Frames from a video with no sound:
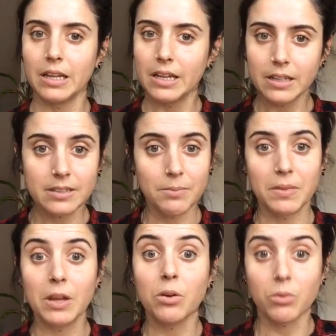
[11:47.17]
eat
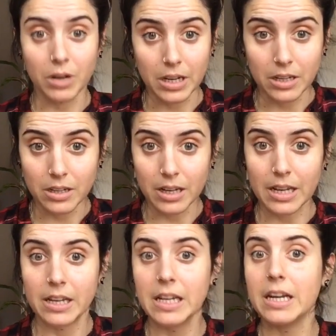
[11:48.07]
something green,
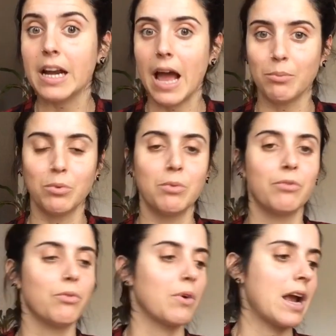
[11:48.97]
like eat an apple
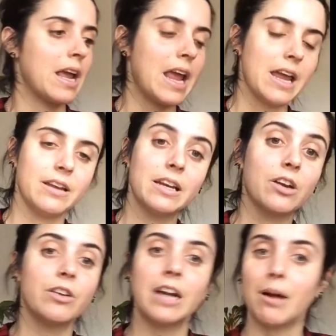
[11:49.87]
before I ate, eat
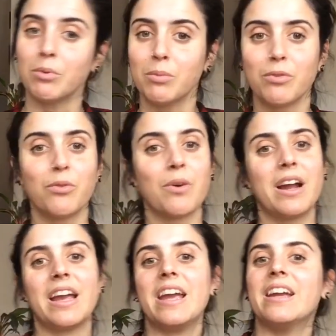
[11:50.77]
a green apple before
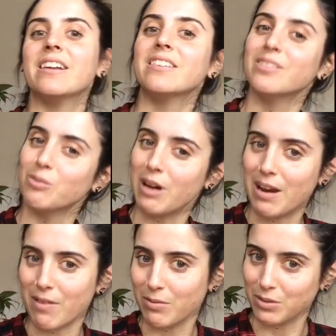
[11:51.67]
I ate
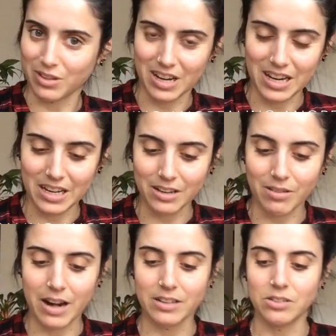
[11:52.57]
whatever I was gonna eat,
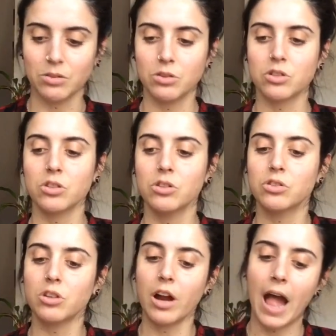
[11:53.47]
right? So you
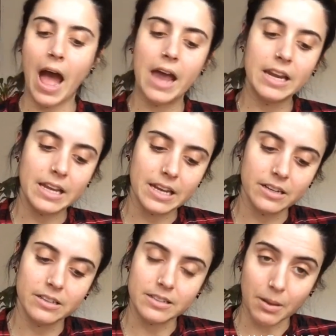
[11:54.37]
start adding
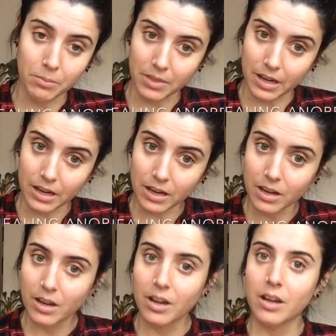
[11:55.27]
in something
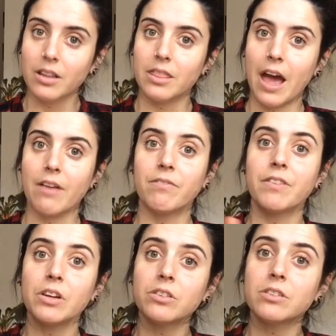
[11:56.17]
that
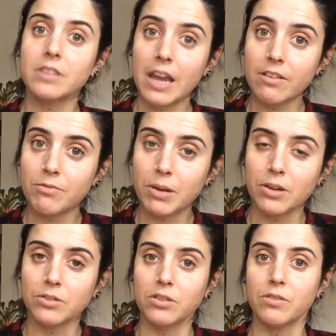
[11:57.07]
feels safe
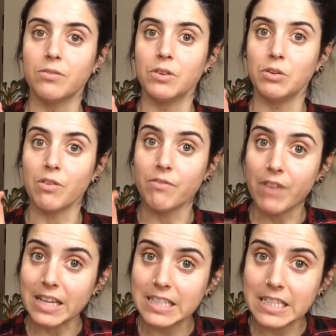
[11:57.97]
because you've
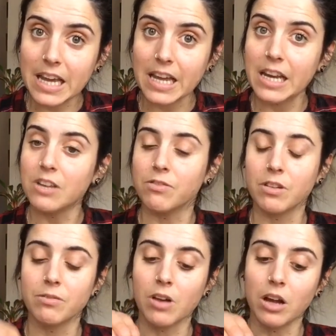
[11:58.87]
investigated, you've